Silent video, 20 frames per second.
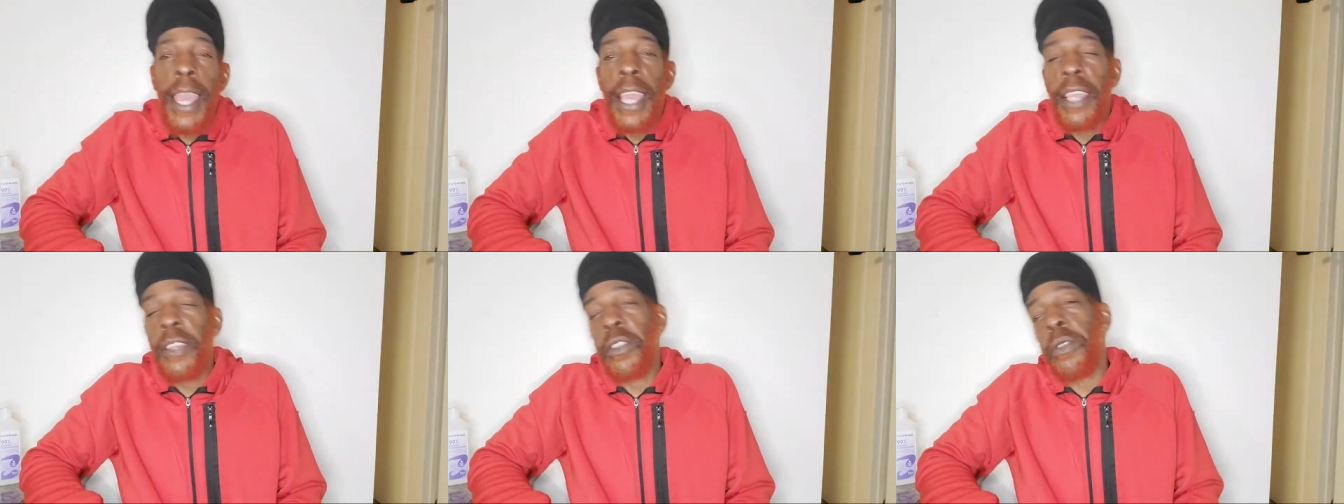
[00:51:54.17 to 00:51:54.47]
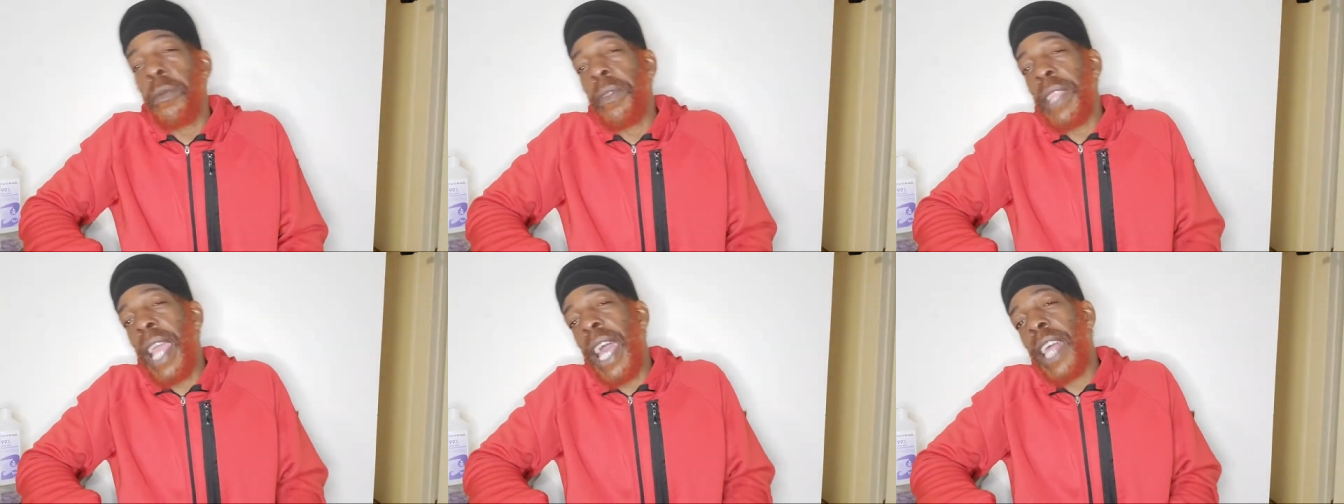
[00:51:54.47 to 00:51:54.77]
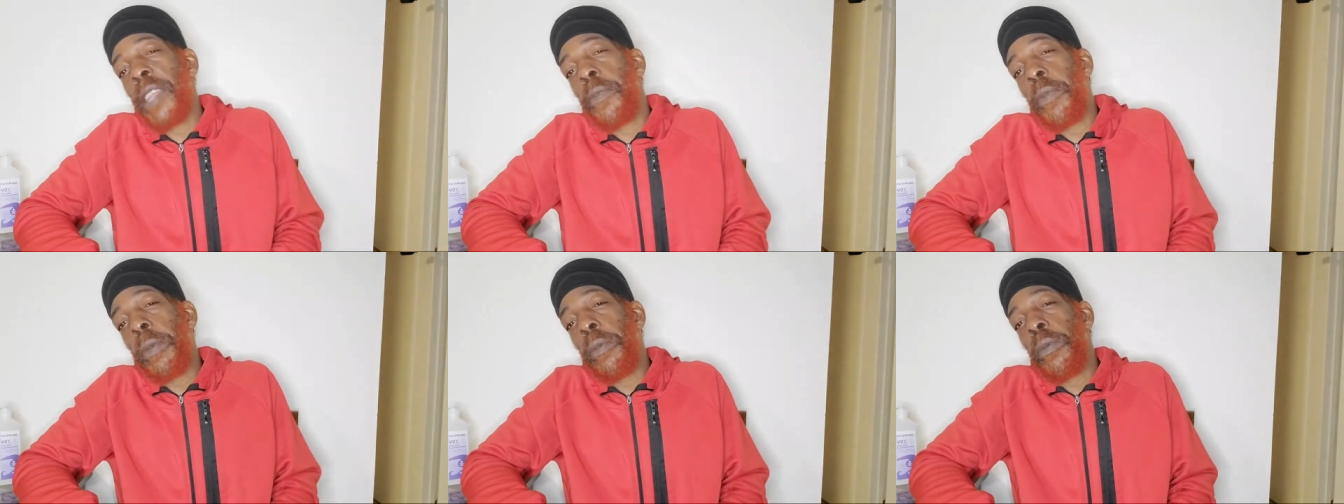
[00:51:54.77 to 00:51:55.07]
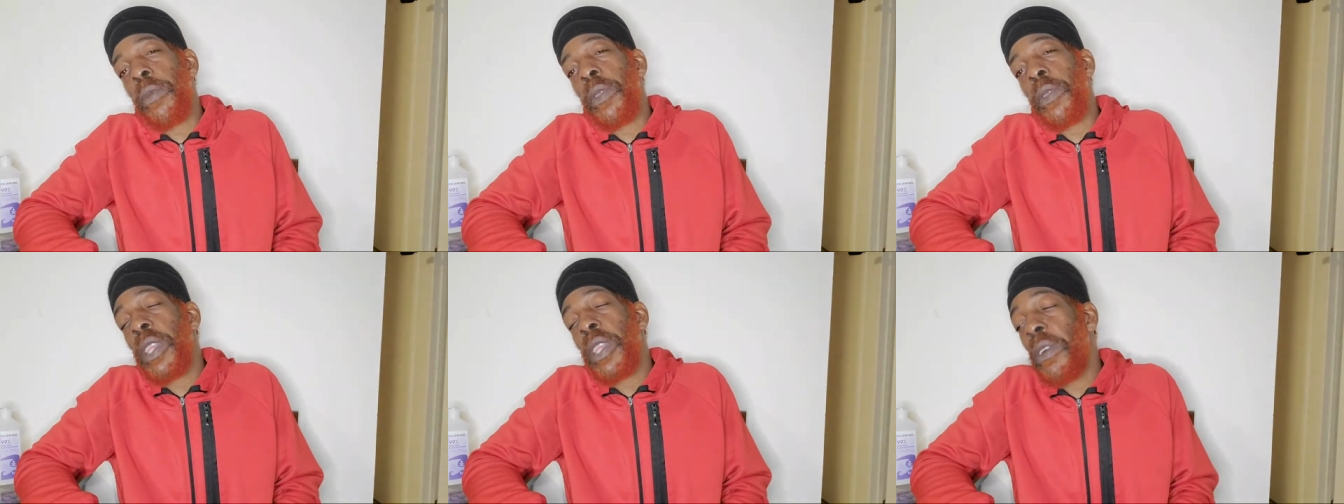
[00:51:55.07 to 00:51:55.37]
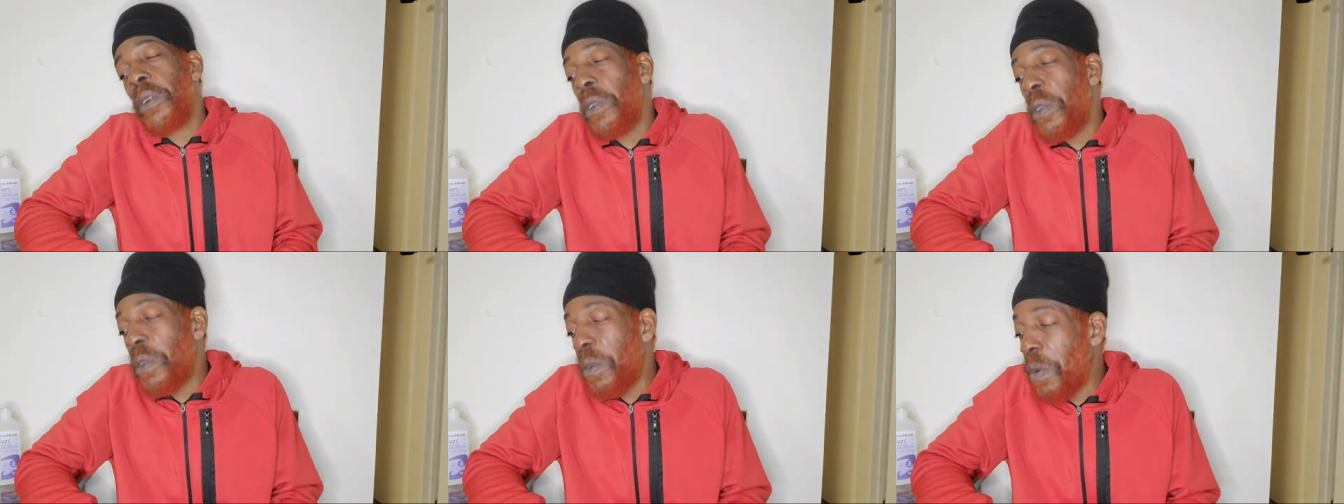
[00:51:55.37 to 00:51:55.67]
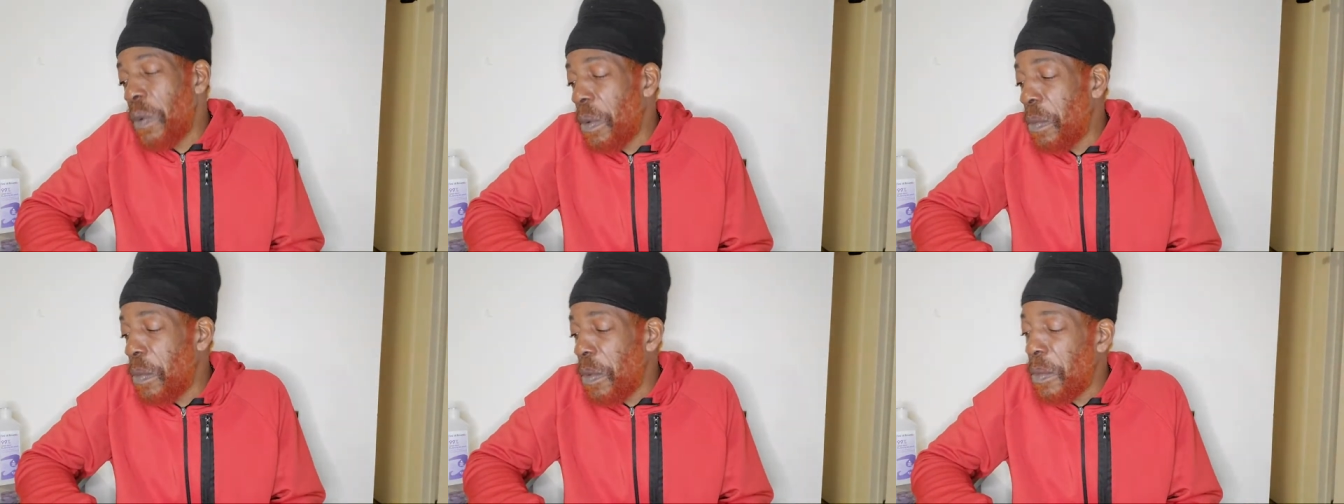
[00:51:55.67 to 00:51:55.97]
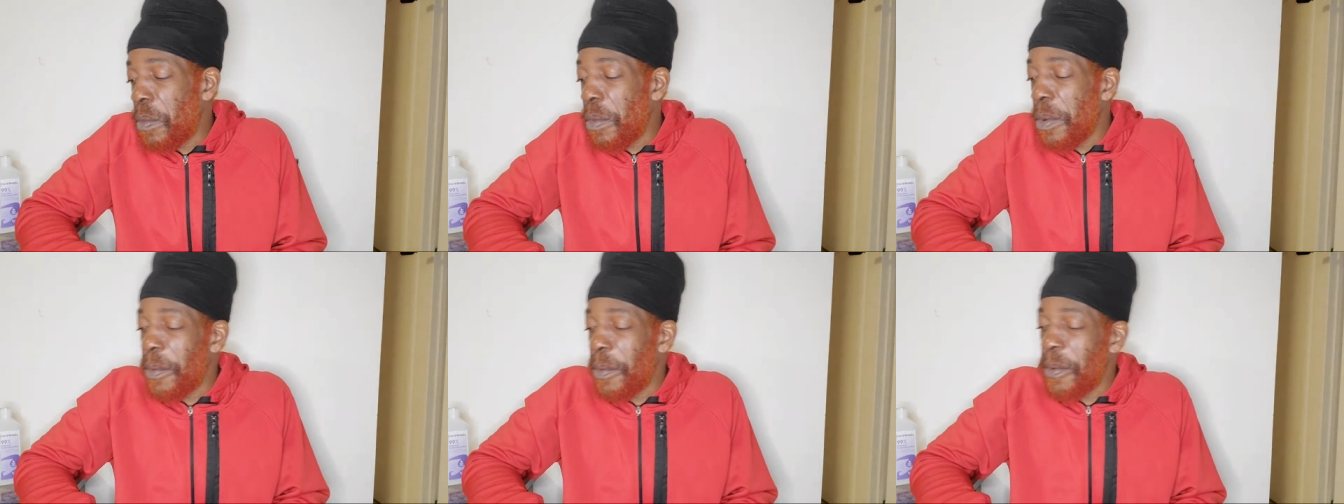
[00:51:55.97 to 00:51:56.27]
Sometimes people will say, oh,
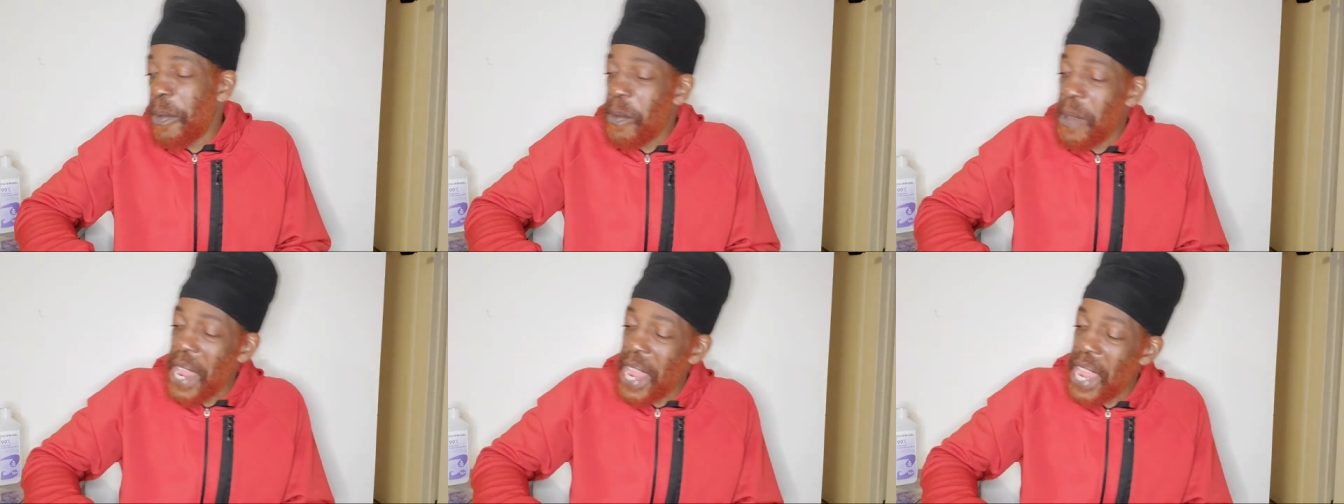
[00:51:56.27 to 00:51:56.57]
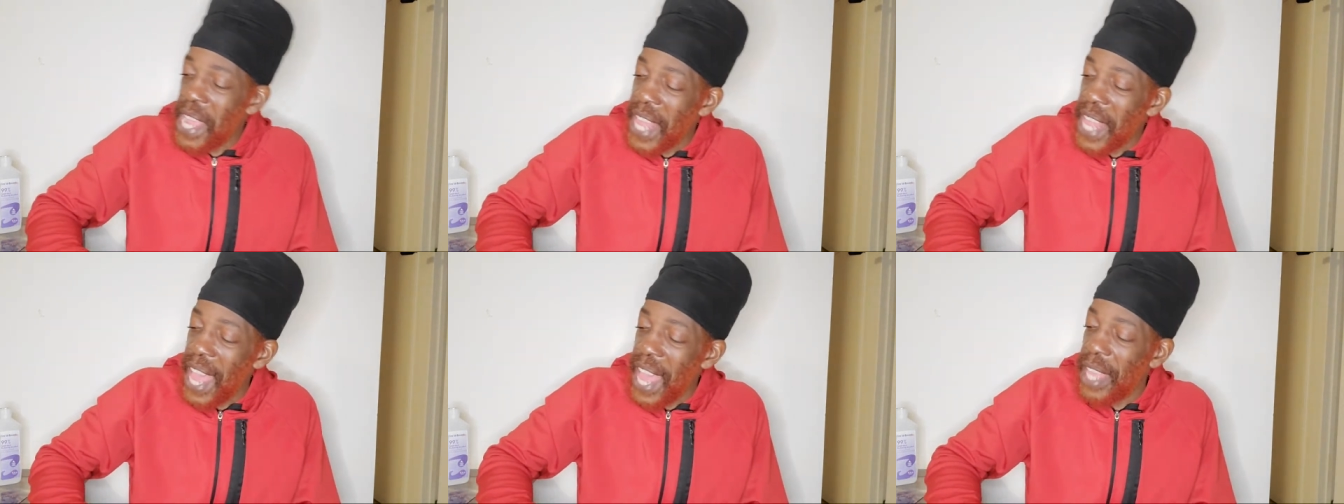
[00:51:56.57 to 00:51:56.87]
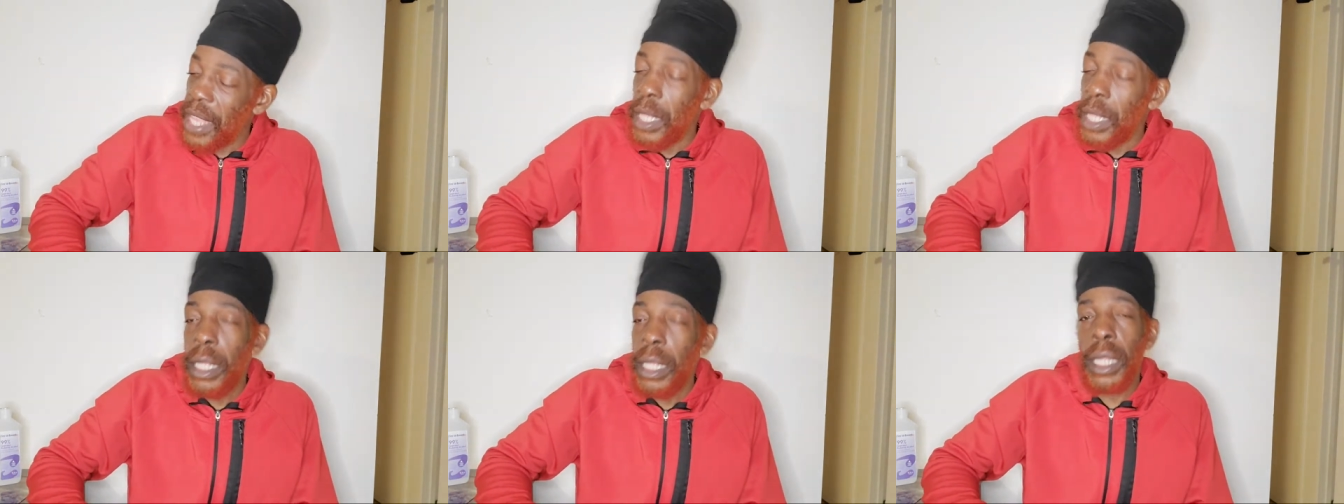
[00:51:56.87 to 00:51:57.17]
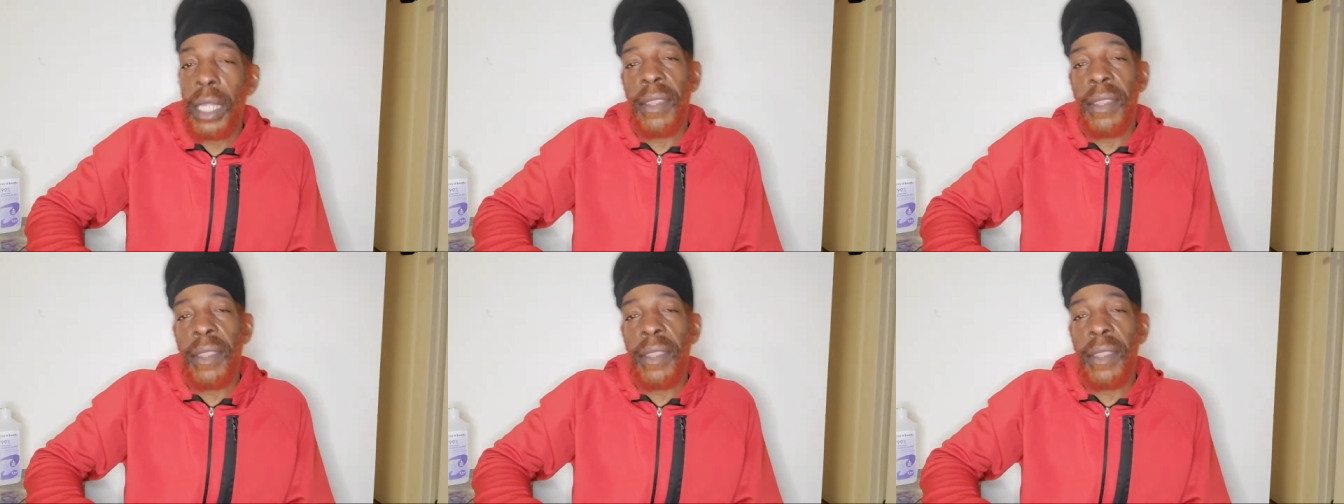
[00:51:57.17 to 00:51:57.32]
we're ready that.